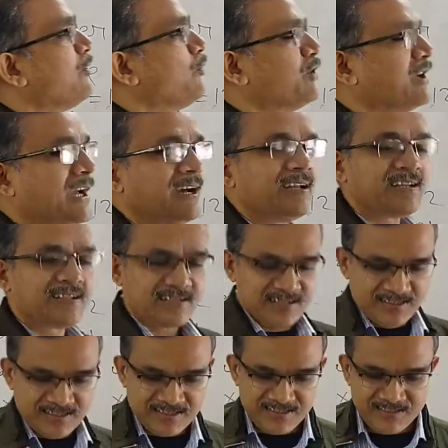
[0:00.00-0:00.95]
we
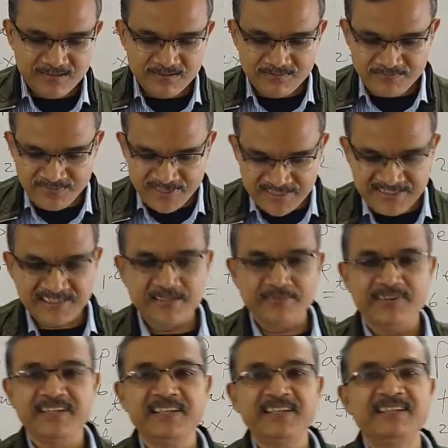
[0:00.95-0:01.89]
are facing a
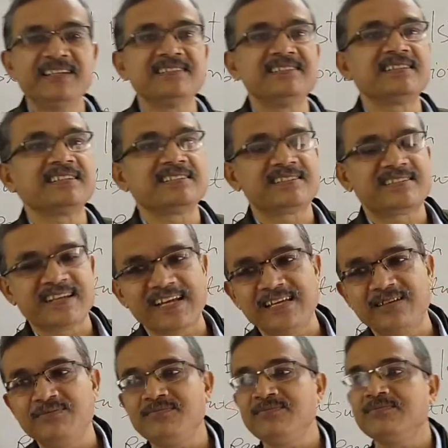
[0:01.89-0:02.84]
very dangerous
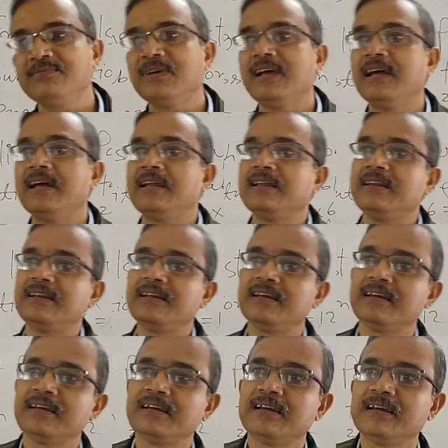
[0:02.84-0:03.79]
time
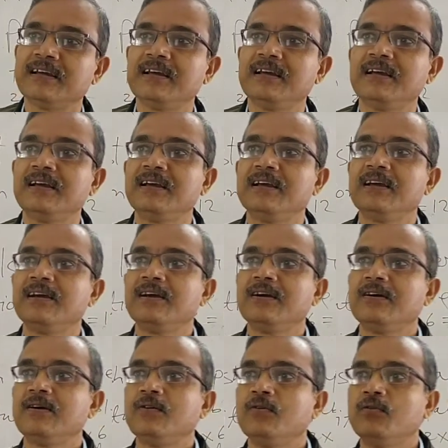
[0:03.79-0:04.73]
and
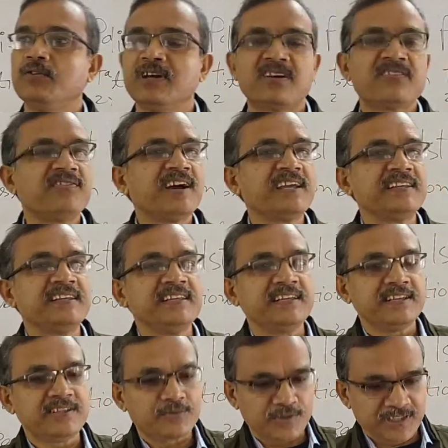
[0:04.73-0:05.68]
we are
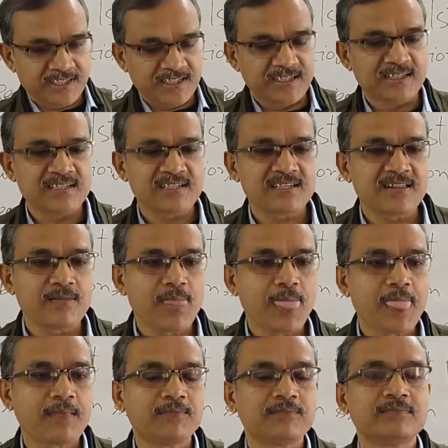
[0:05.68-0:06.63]
fighting
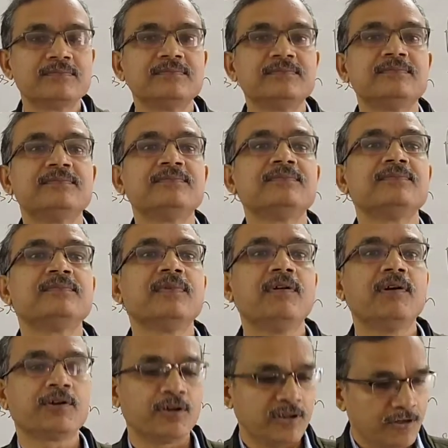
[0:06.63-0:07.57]
together
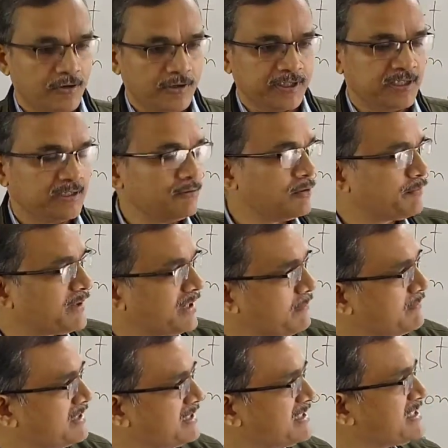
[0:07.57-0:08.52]
our Honorable
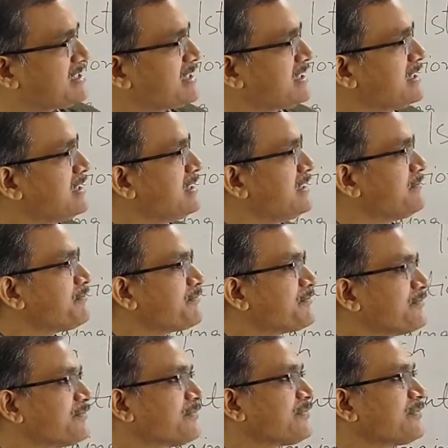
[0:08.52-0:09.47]
Prime
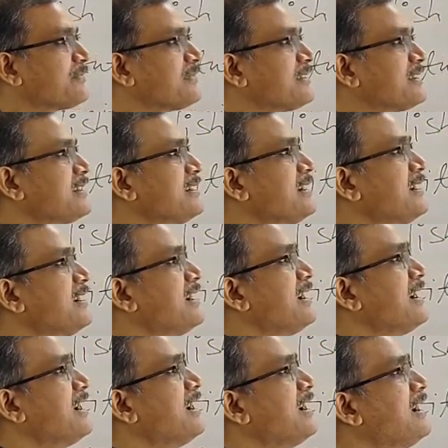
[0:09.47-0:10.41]
Minister,
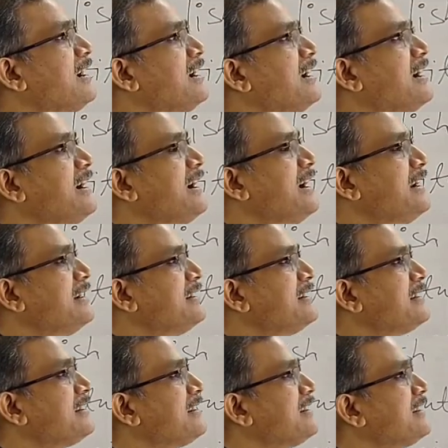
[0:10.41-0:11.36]

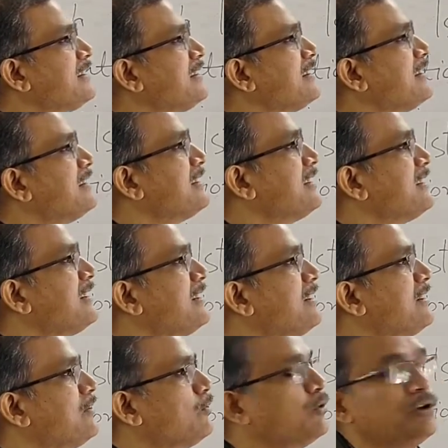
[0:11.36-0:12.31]
and
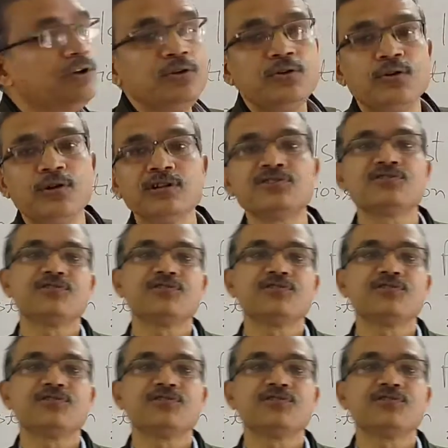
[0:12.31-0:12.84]
we